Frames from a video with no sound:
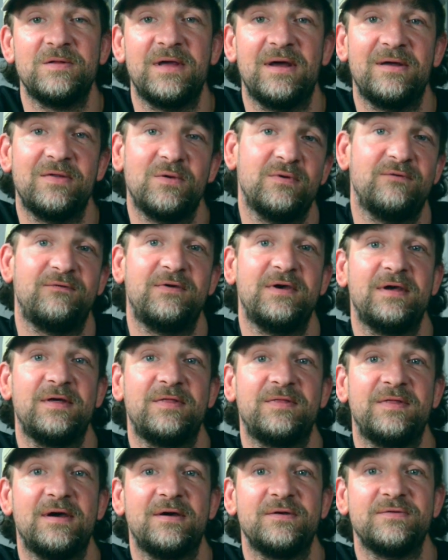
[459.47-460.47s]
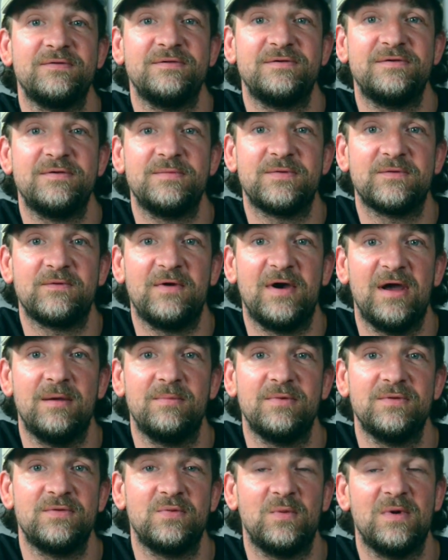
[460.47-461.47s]
now that we've hit 1,000
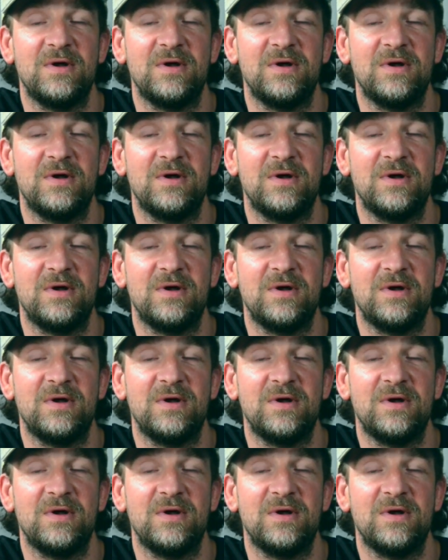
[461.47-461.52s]
subscribers?